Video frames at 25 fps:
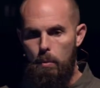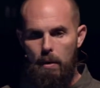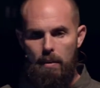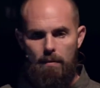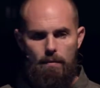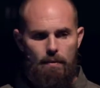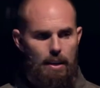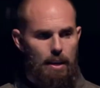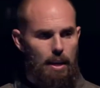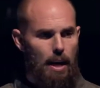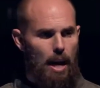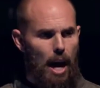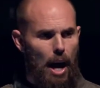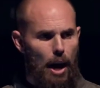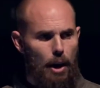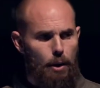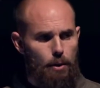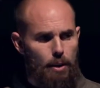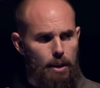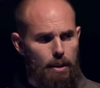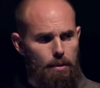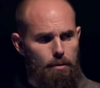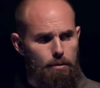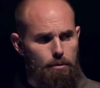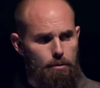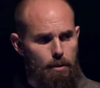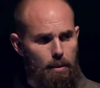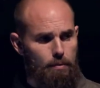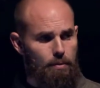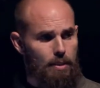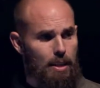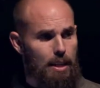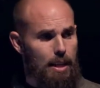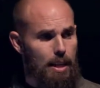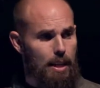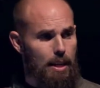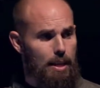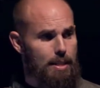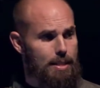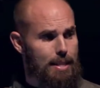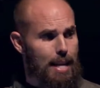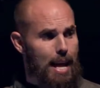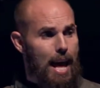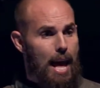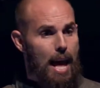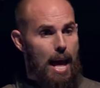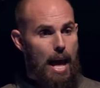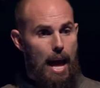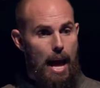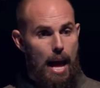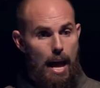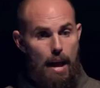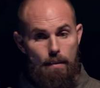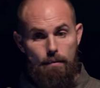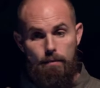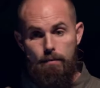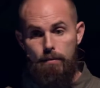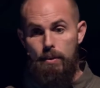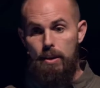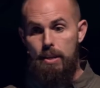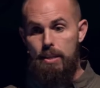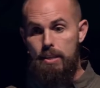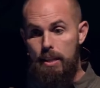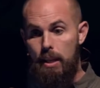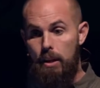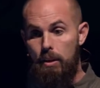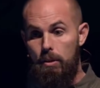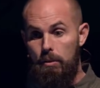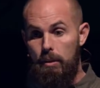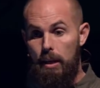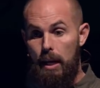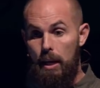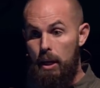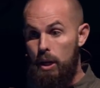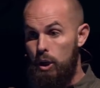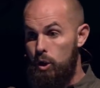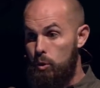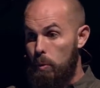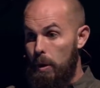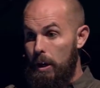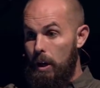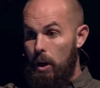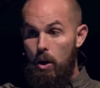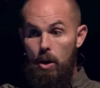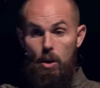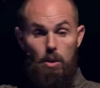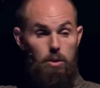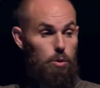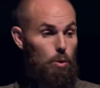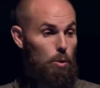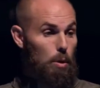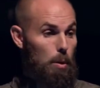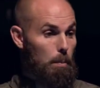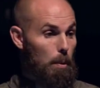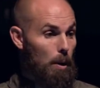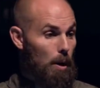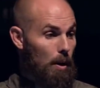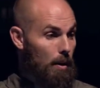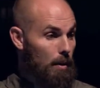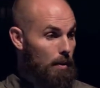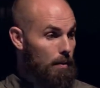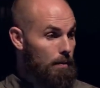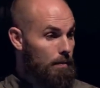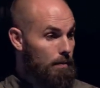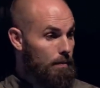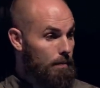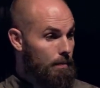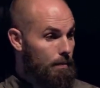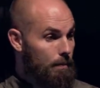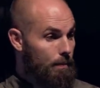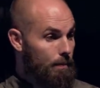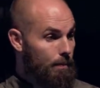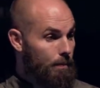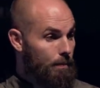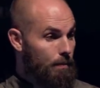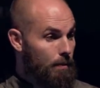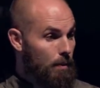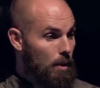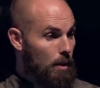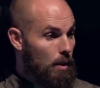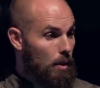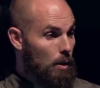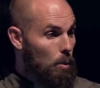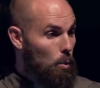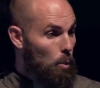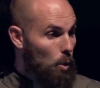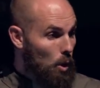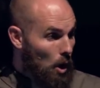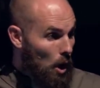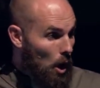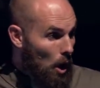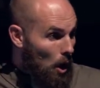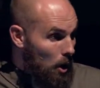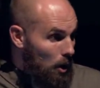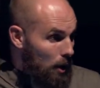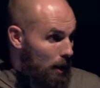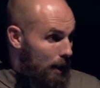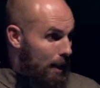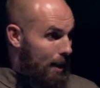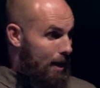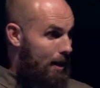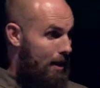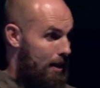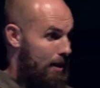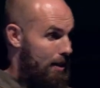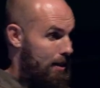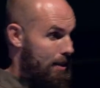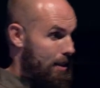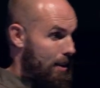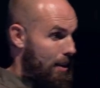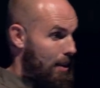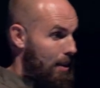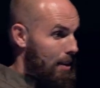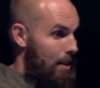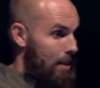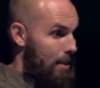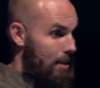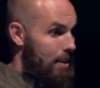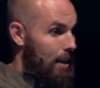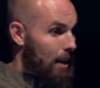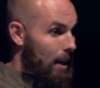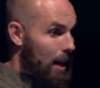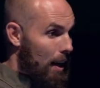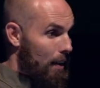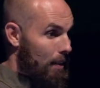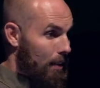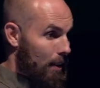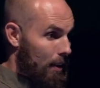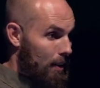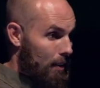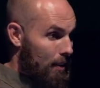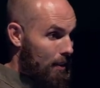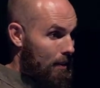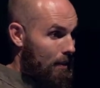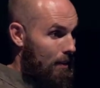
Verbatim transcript: we feed 150 kids every single day? Because we all do a part. We're all in it together.